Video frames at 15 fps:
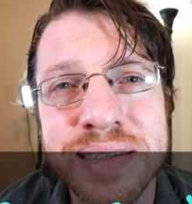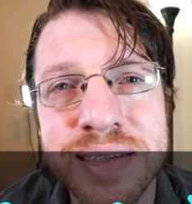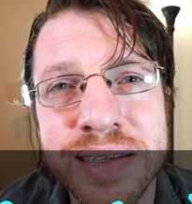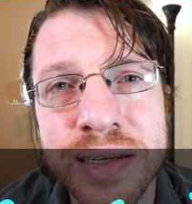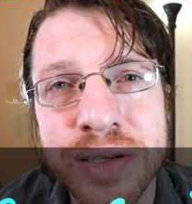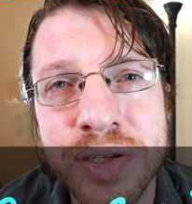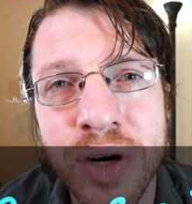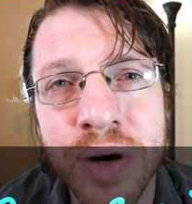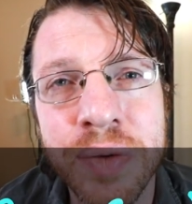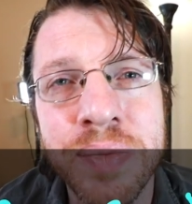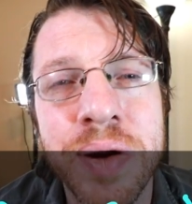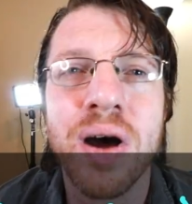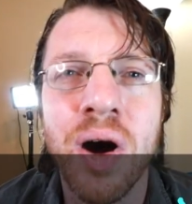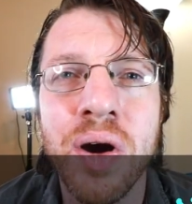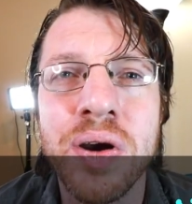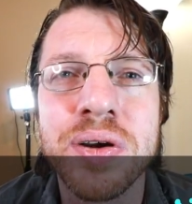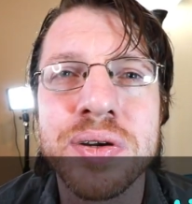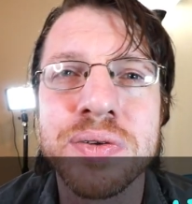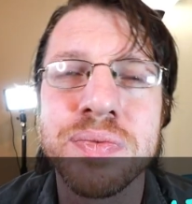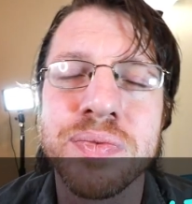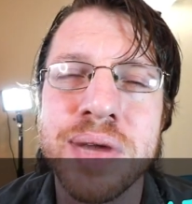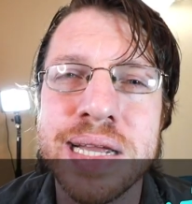the term r
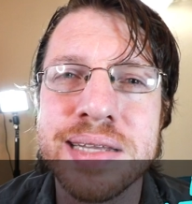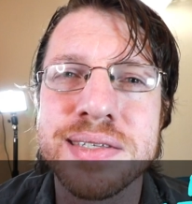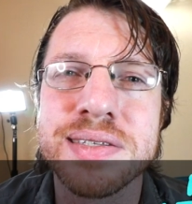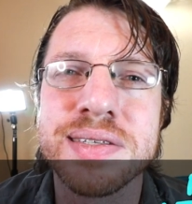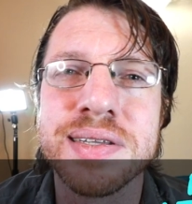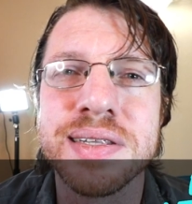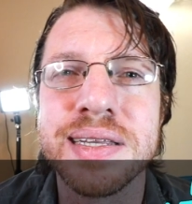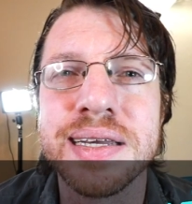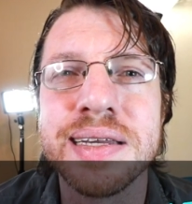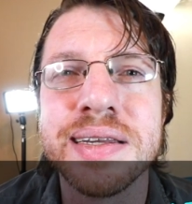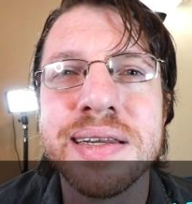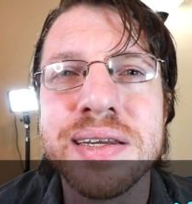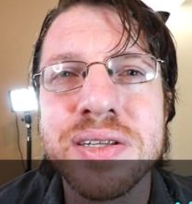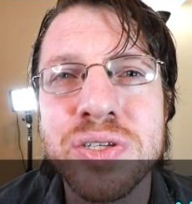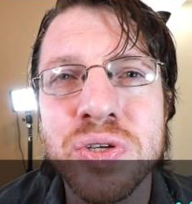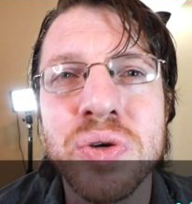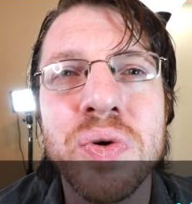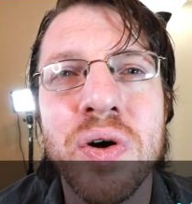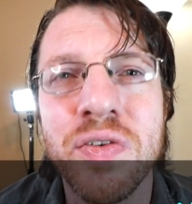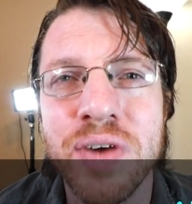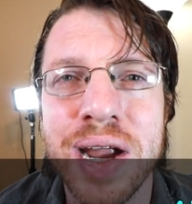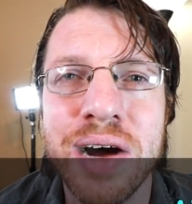raised to the 2
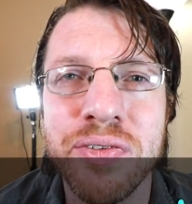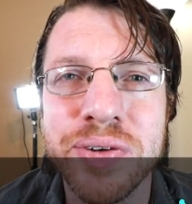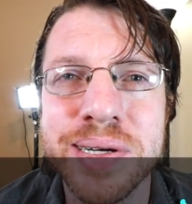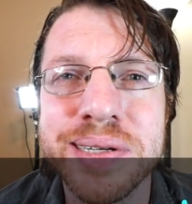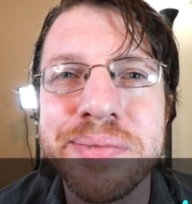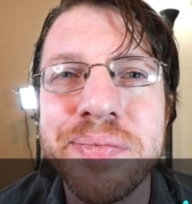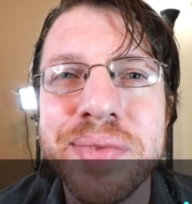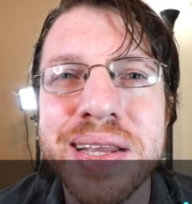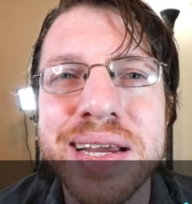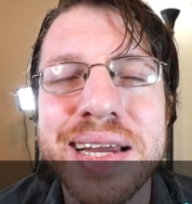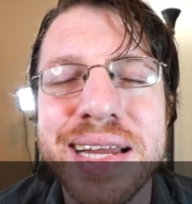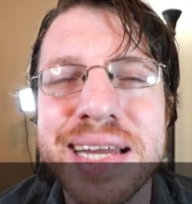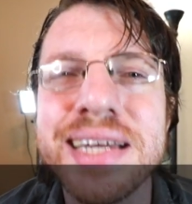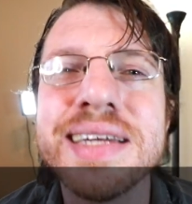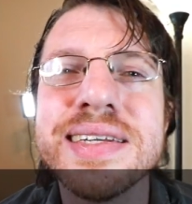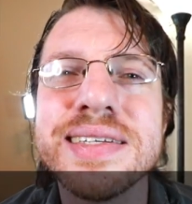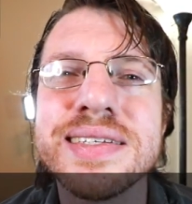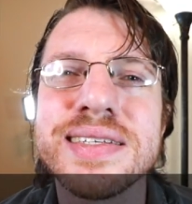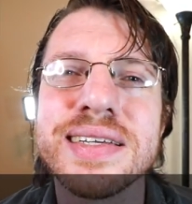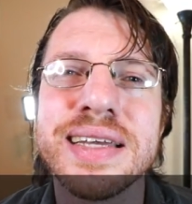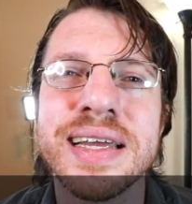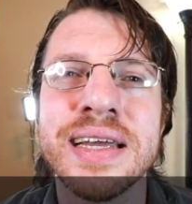over alpha
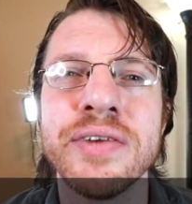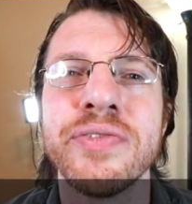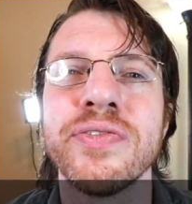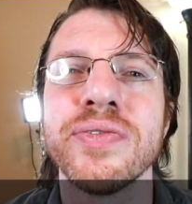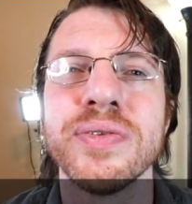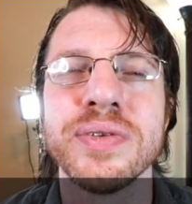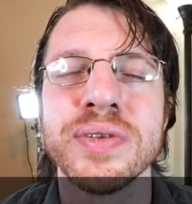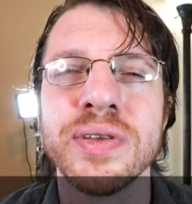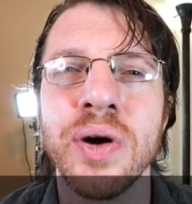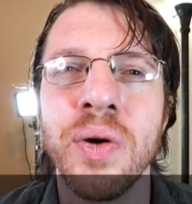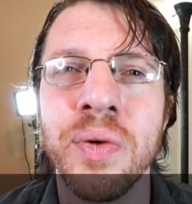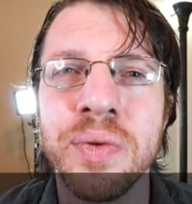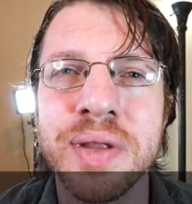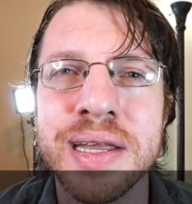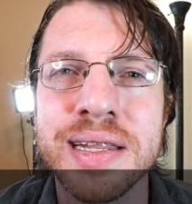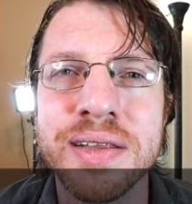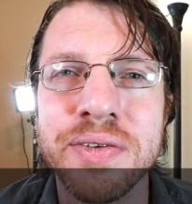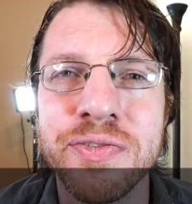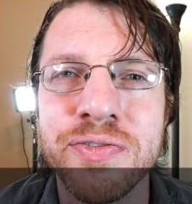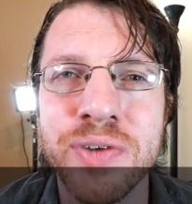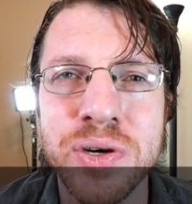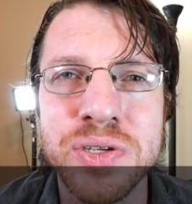is if the, only the
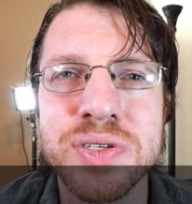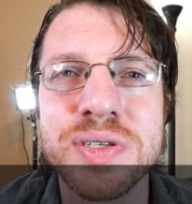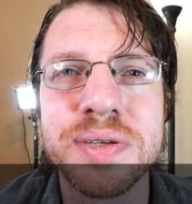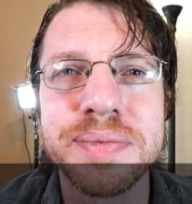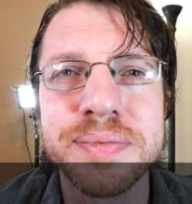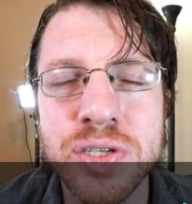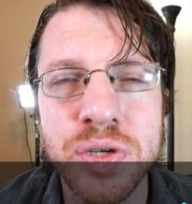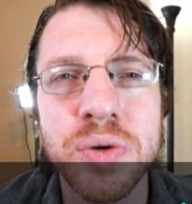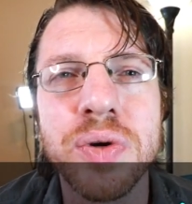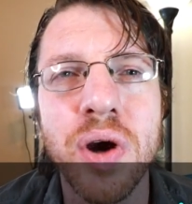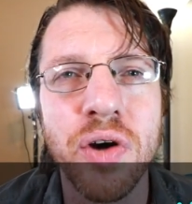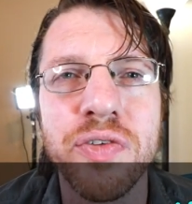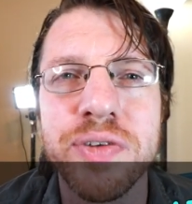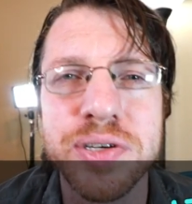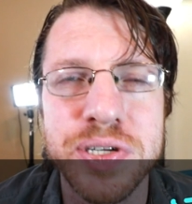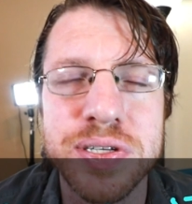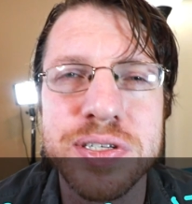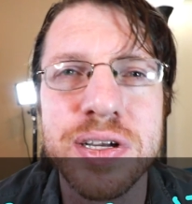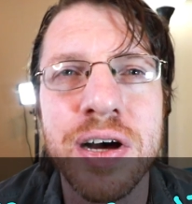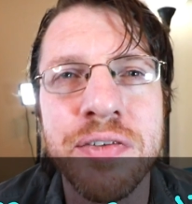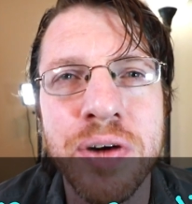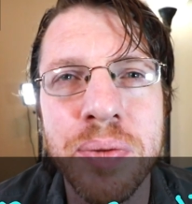first two coefficients
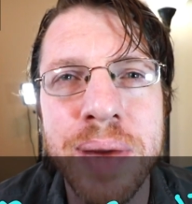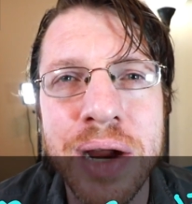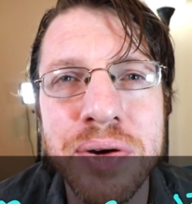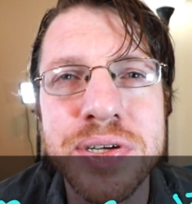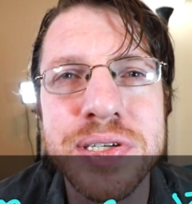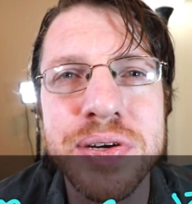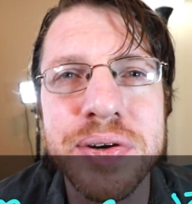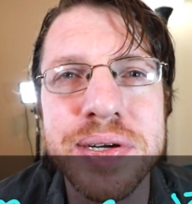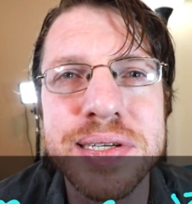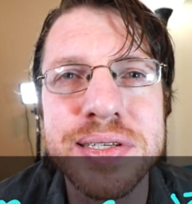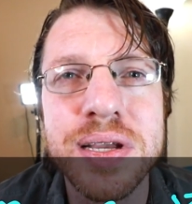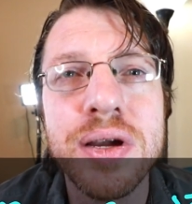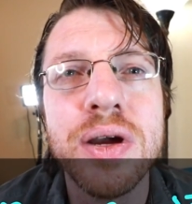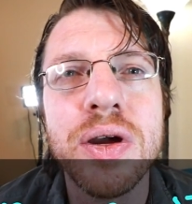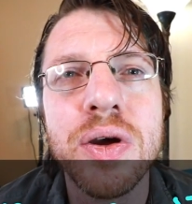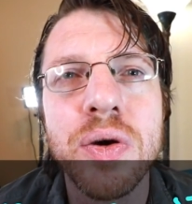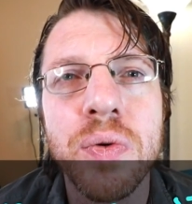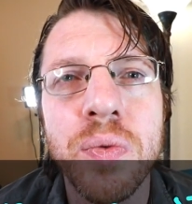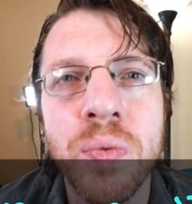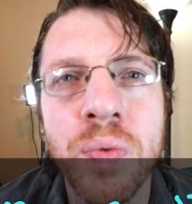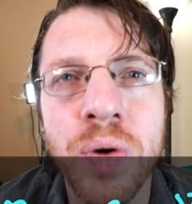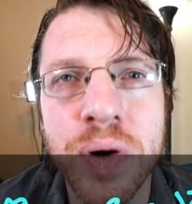of our power series
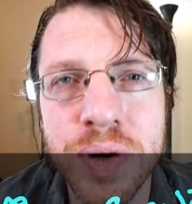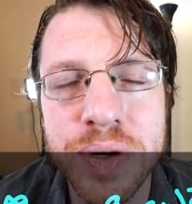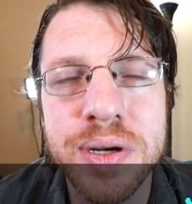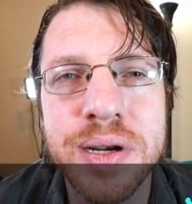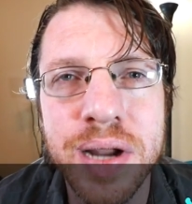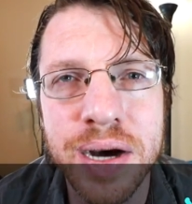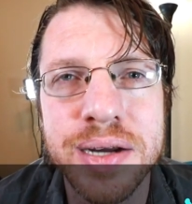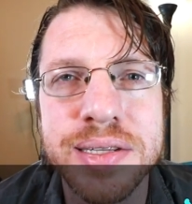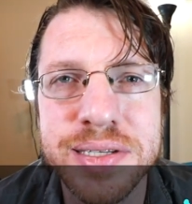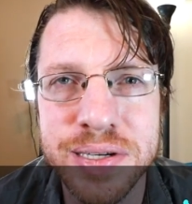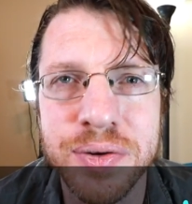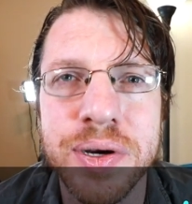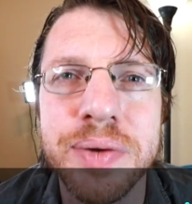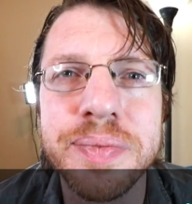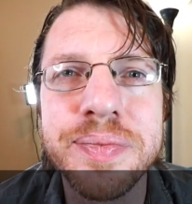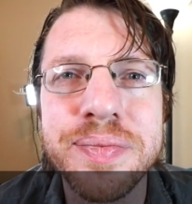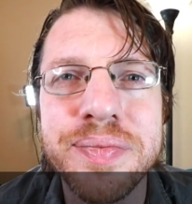were non-zero.